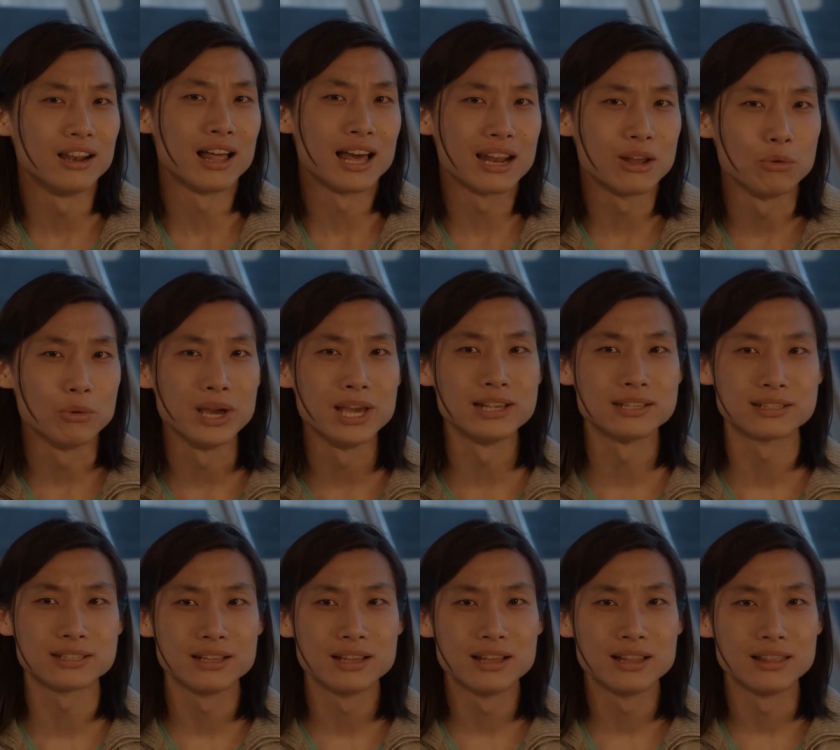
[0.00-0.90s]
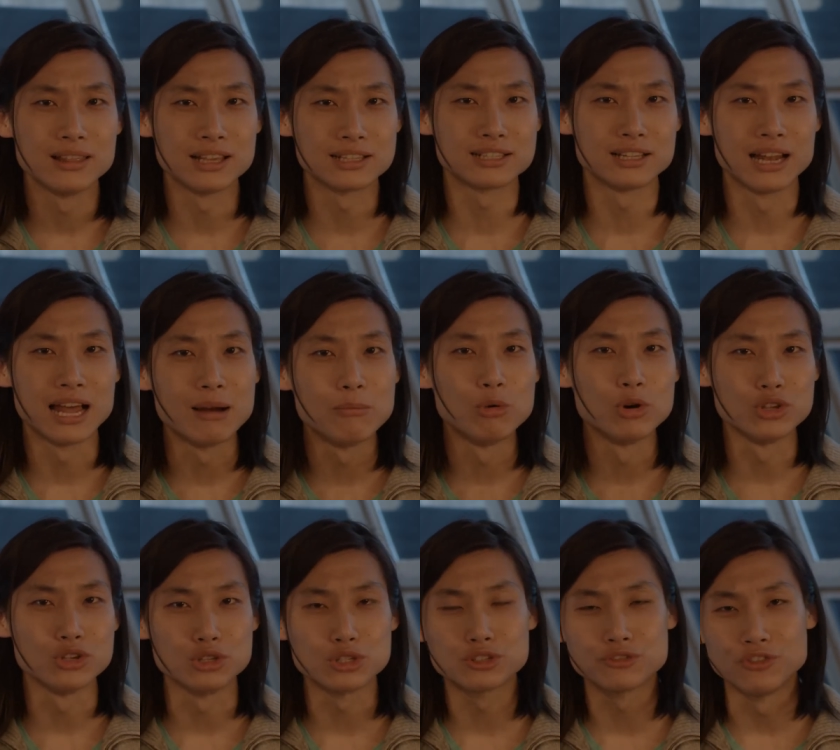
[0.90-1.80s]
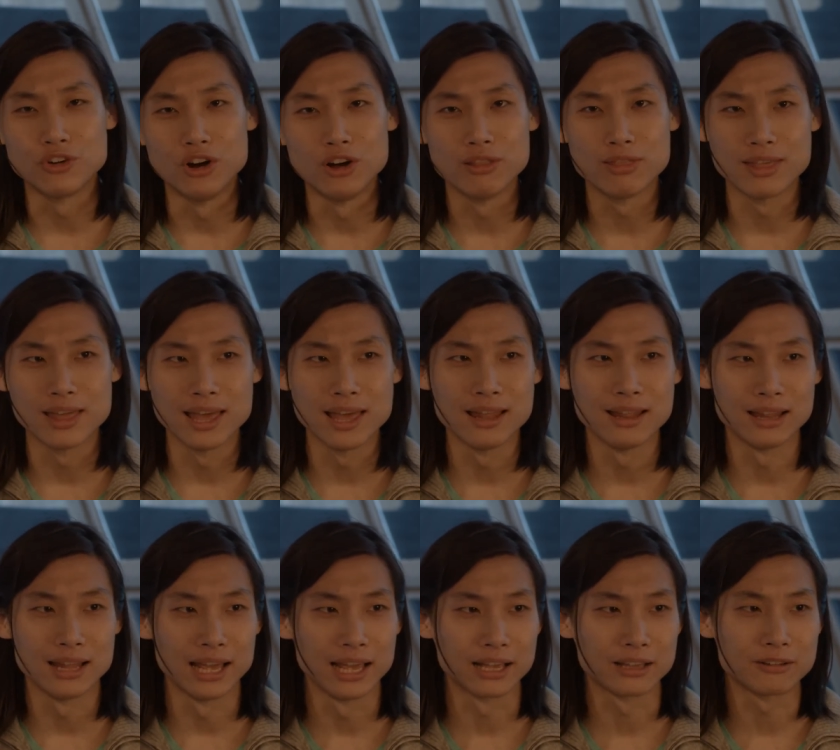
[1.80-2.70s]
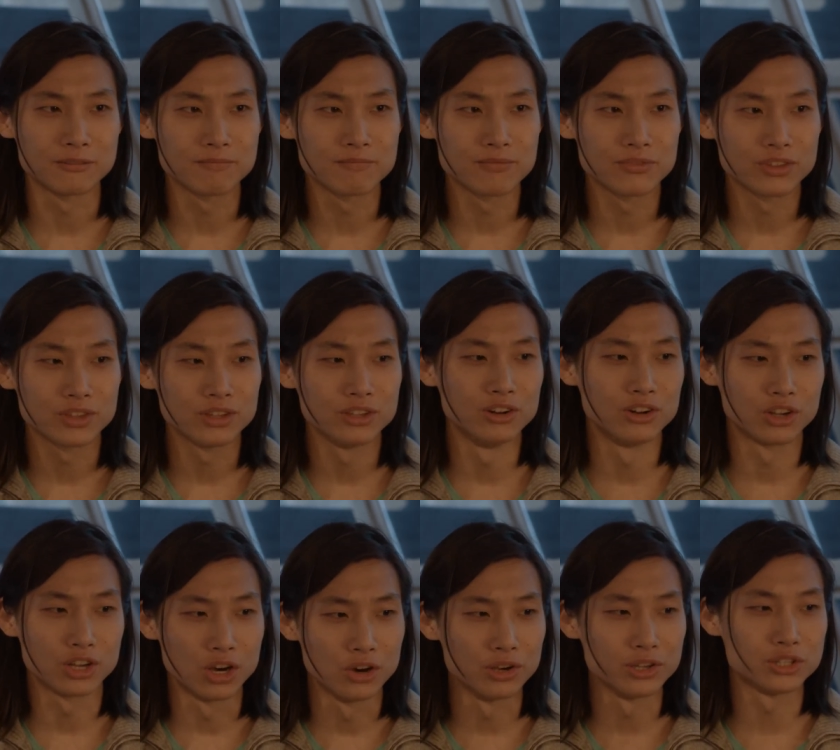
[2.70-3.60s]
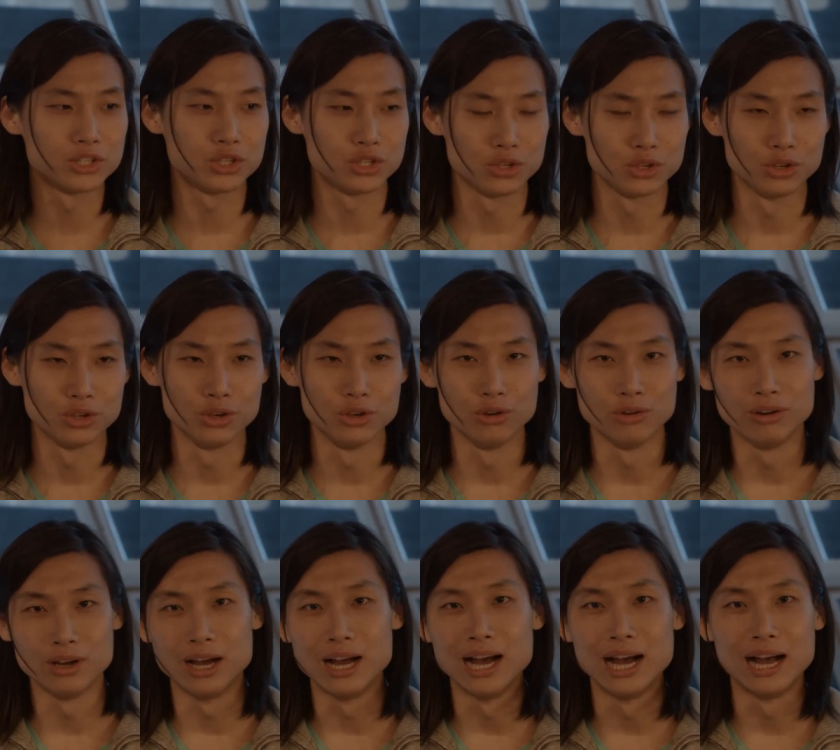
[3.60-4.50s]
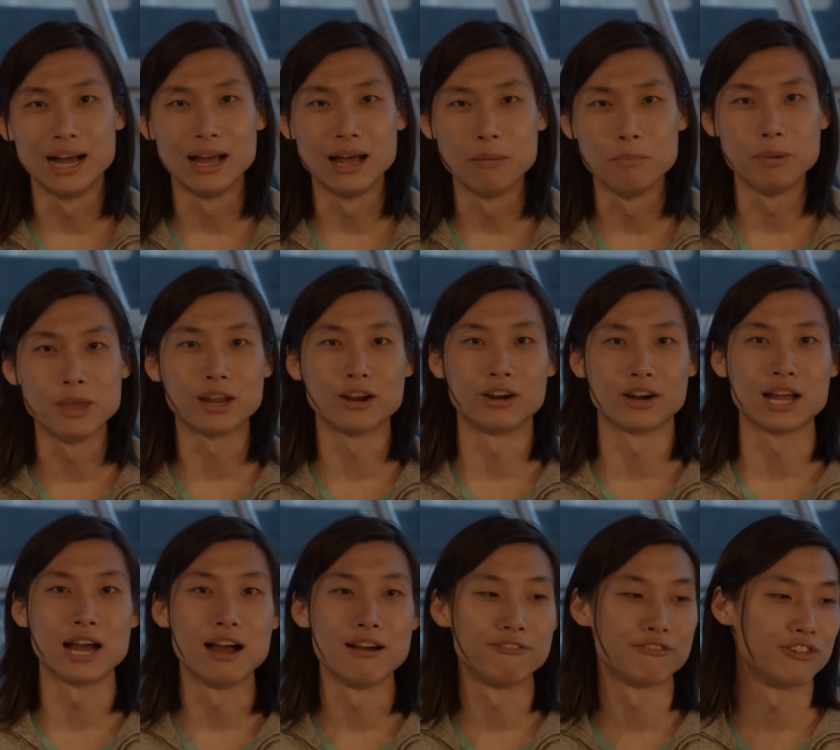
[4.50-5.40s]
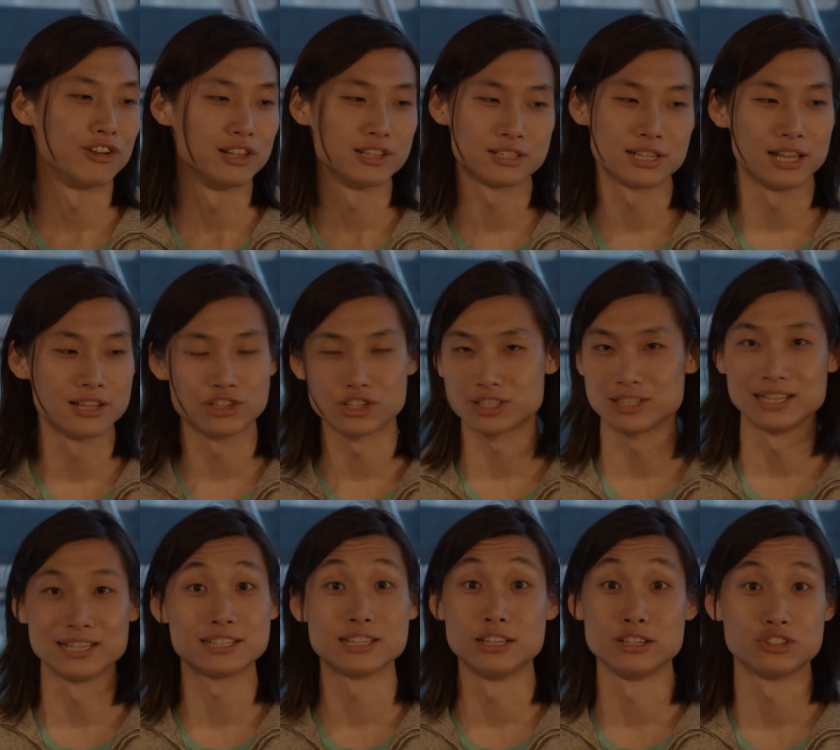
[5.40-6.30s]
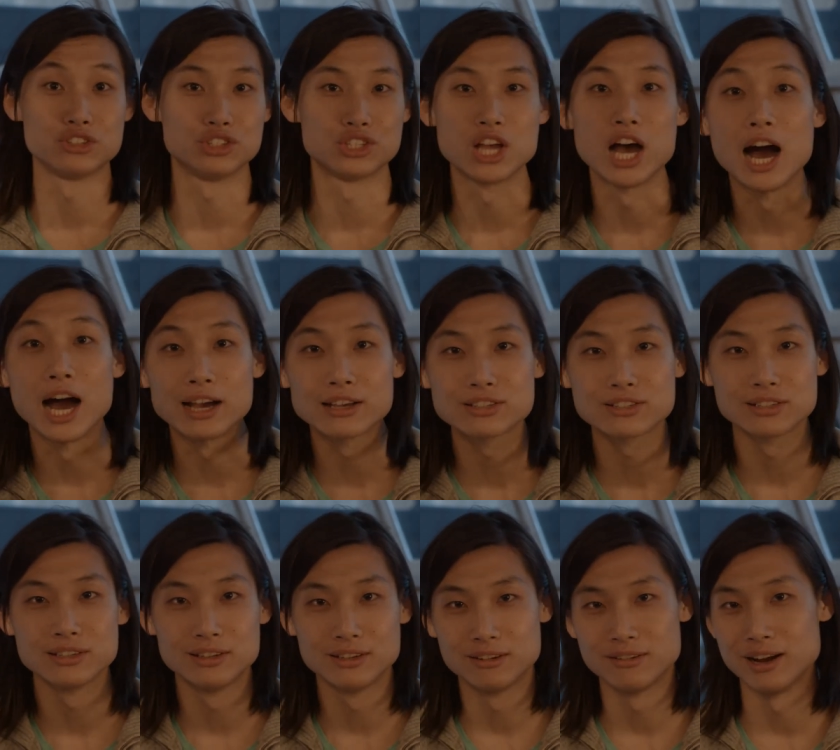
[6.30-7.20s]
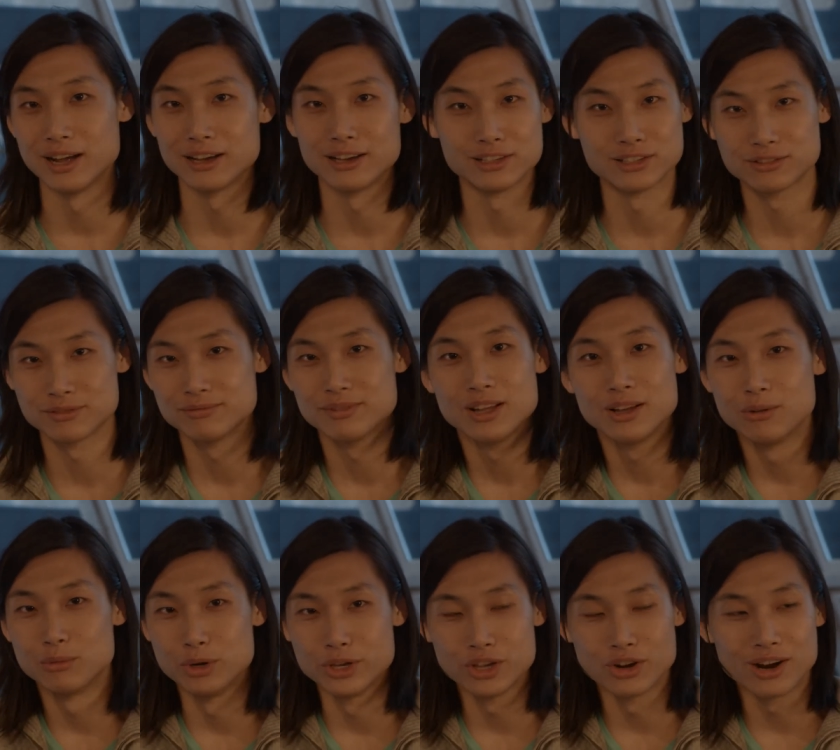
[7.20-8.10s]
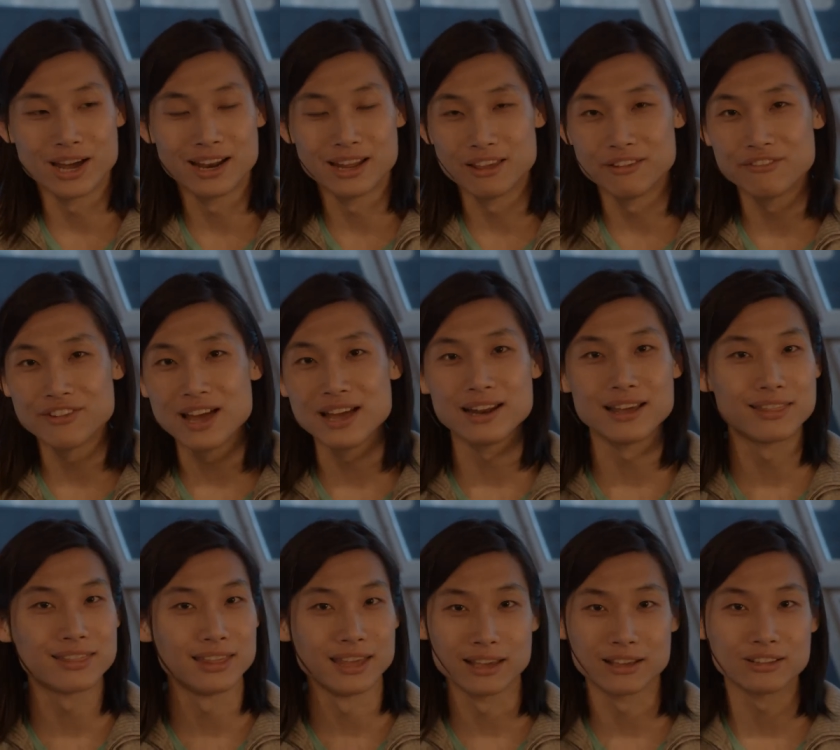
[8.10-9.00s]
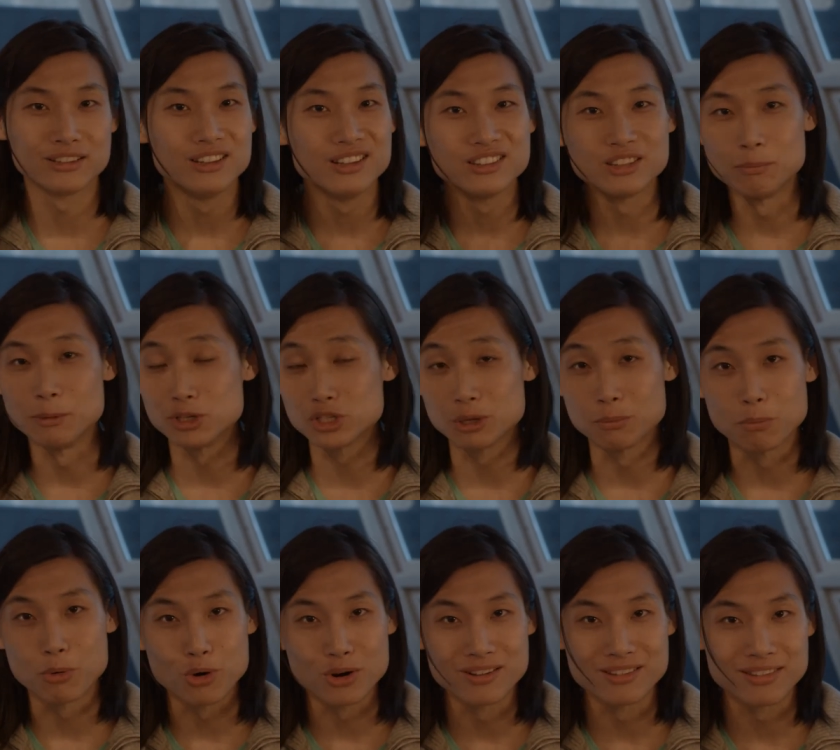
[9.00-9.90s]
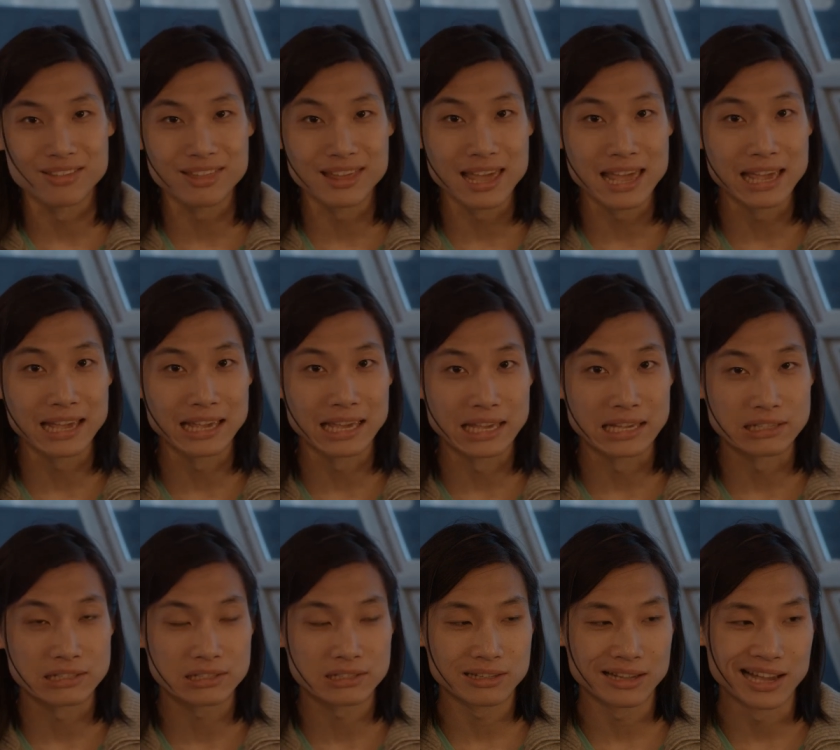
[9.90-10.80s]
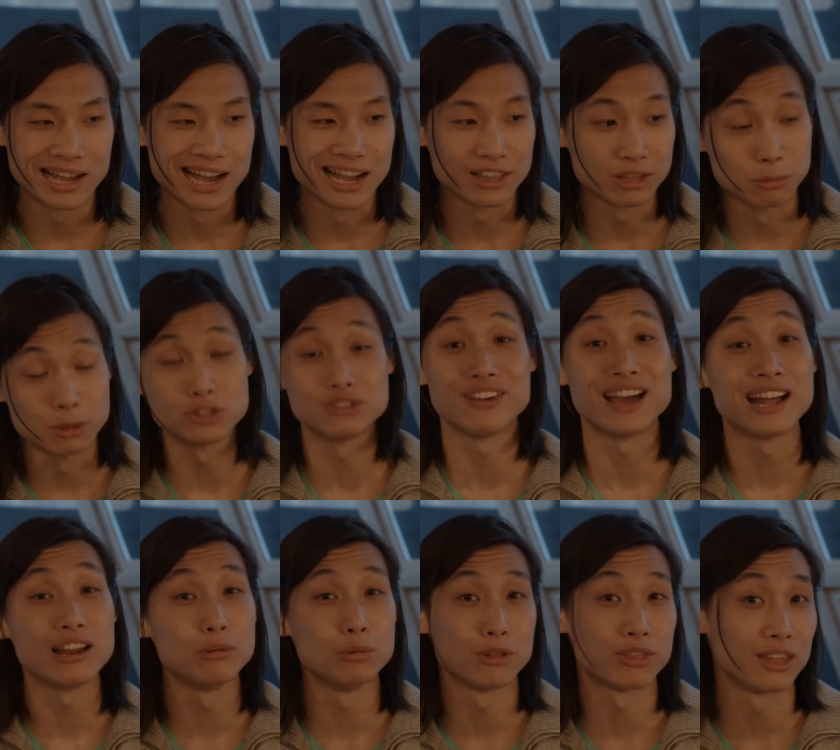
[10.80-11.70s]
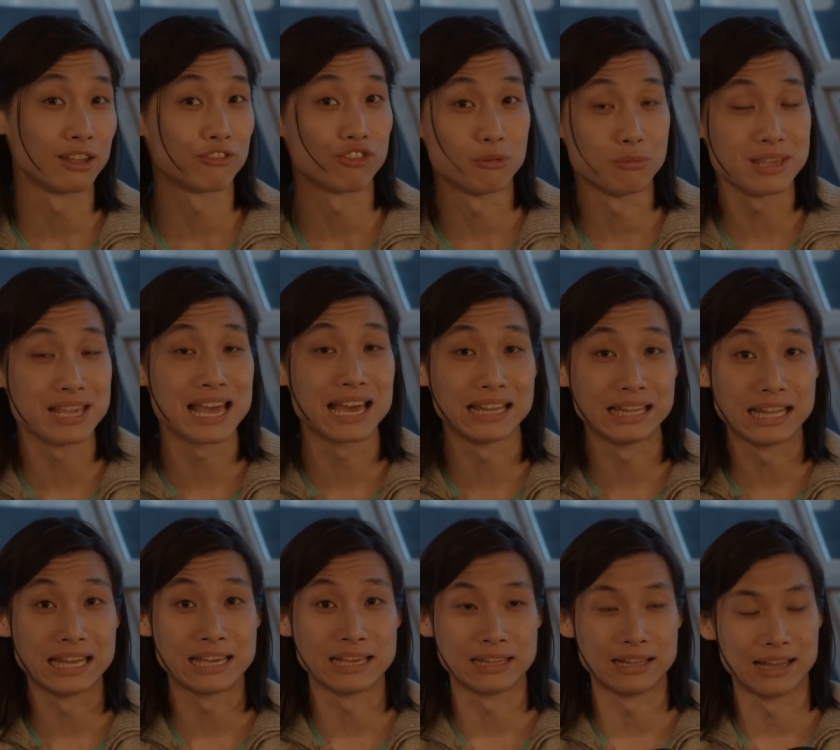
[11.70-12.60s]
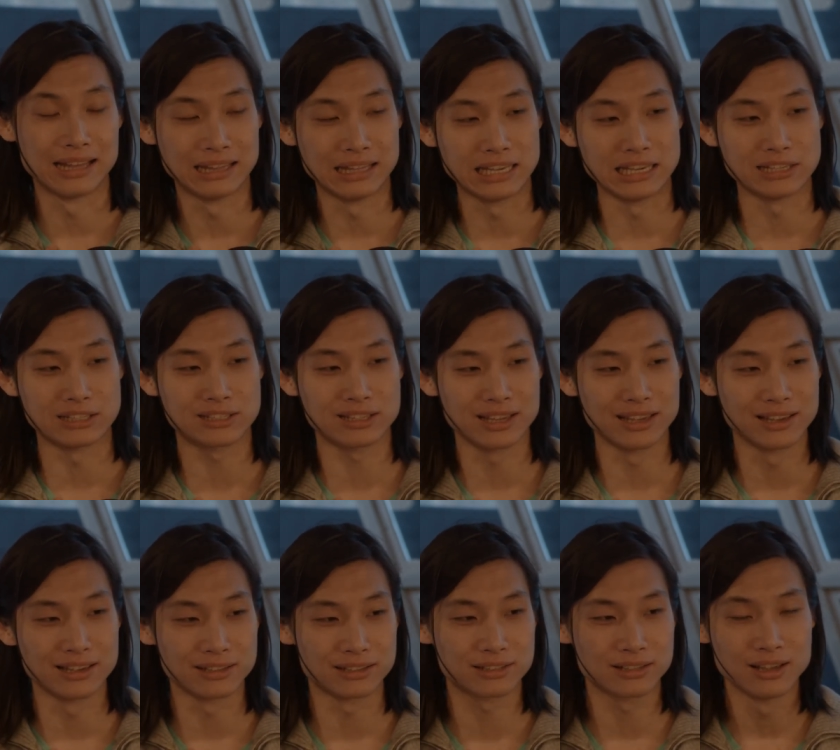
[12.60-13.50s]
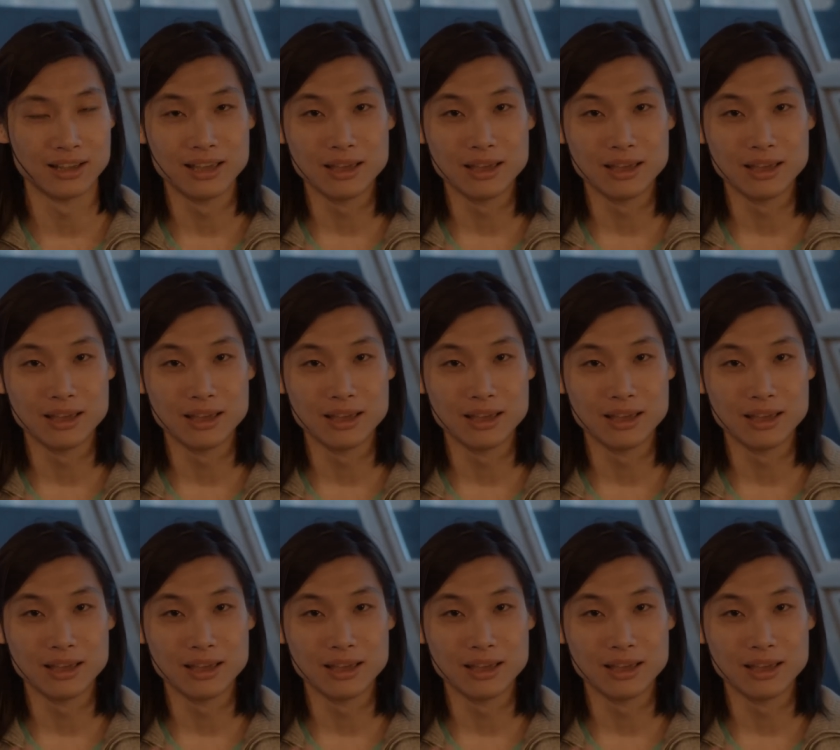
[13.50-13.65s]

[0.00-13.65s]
lot of ways that's a lot more useful than like you know going to uh, a bigger conference and just listening to talks. Right, because when you're at an event, I think the most important thing is, uh, the most valuable thing for me at, le at least, is